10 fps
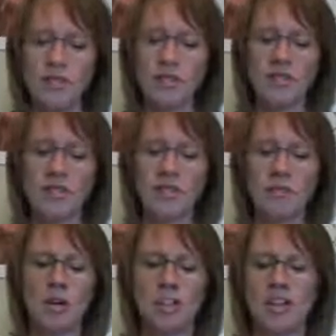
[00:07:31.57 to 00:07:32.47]
as a
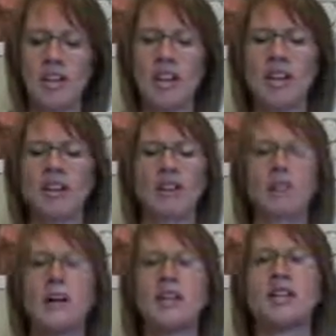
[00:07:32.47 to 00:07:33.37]
small child,
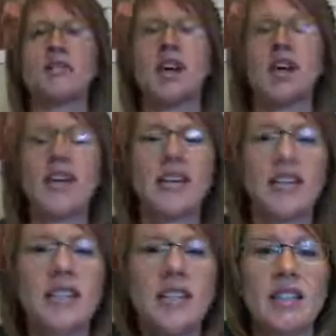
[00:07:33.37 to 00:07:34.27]
you might have had
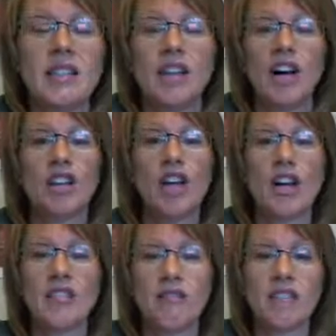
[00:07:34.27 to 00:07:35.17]
a
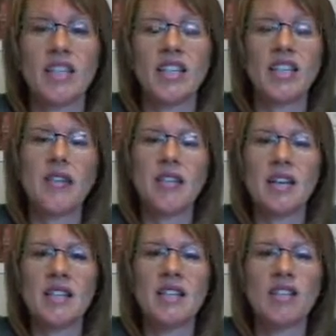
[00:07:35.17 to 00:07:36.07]
lot of really good
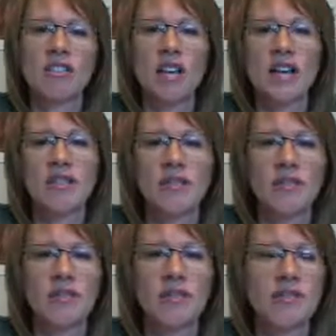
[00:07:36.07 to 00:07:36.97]
things in your
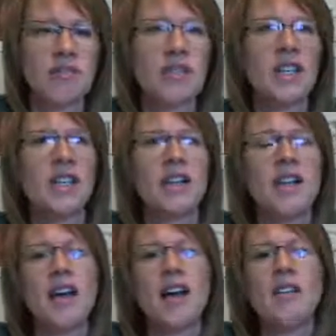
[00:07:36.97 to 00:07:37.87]

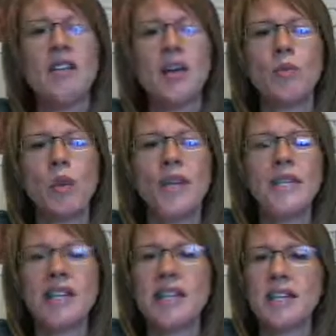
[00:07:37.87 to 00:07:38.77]
life. And then
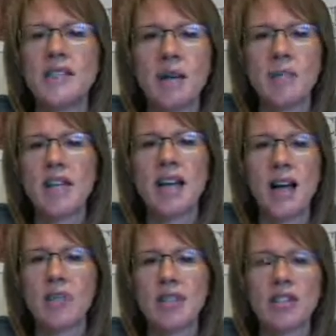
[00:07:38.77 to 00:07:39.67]
one day something
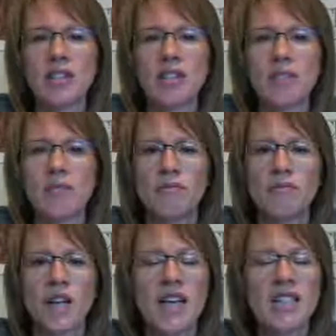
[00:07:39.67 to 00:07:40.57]
happened to you.
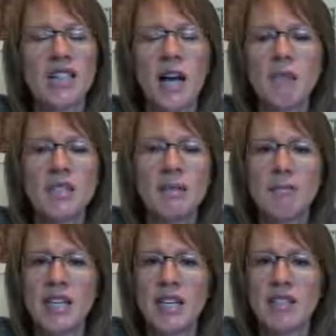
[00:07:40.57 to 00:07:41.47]
And it's happened to
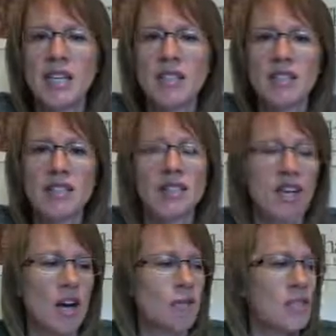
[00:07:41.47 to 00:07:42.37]
many of us. This
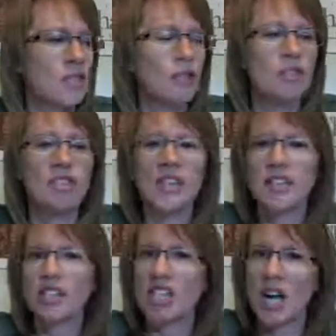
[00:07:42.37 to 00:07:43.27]
is how we lose our
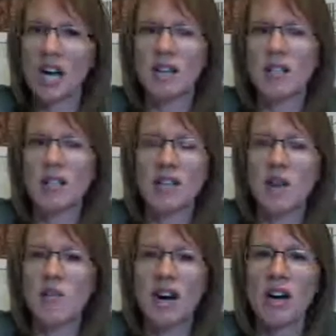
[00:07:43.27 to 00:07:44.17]
inner child, is
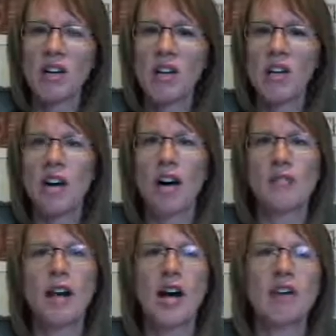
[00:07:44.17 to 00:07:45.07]
somewhere
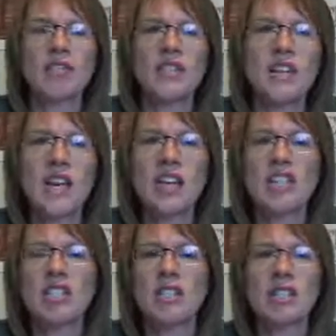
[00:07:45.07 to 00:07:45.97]
around the
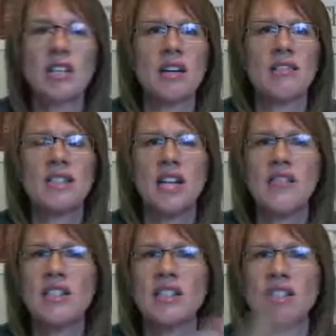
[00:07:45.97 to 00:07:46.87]
ages of
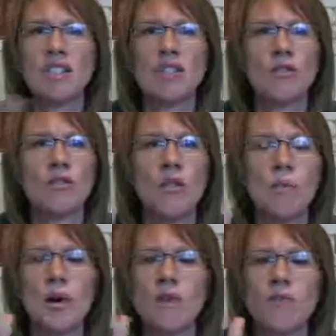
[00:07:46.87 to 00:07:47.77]
7 to
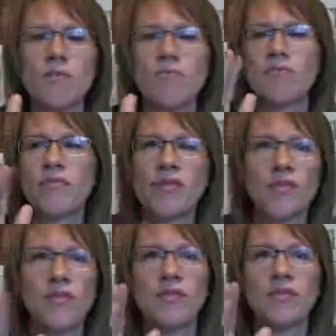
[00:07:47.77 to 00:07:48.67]
about
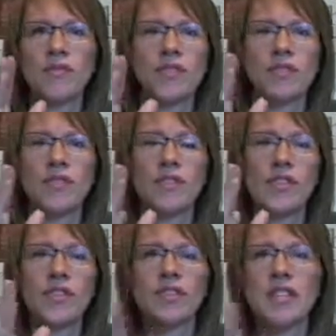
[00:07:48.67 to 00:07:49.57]

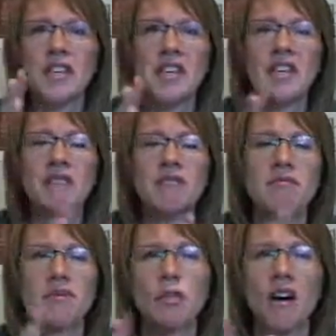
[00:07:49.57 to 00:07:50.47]
13,
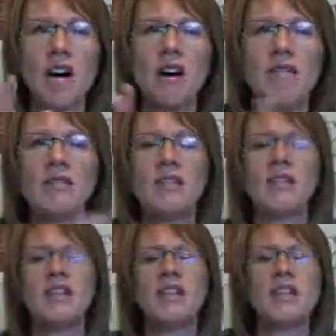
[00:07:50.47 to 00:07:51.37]

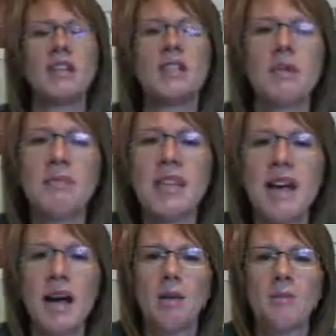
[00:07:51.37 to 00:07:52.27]
12.
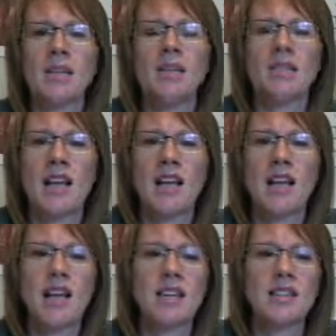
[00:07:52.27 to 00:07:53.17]
Something happens
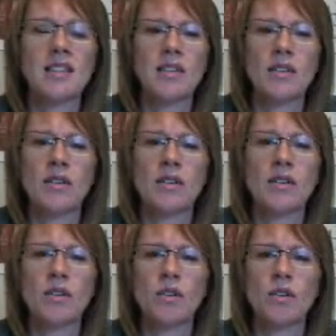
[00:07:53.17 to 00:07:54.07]
and
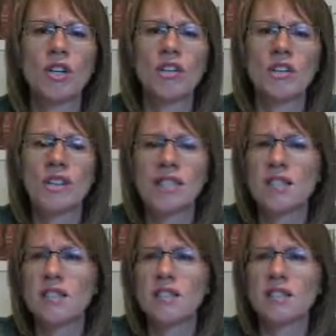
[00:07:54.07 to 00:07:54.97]
the world
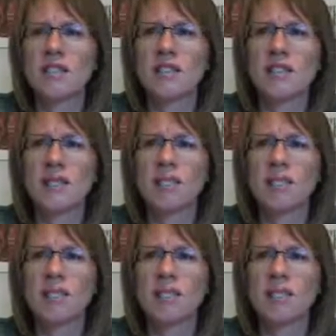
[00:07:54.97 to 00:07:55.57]
is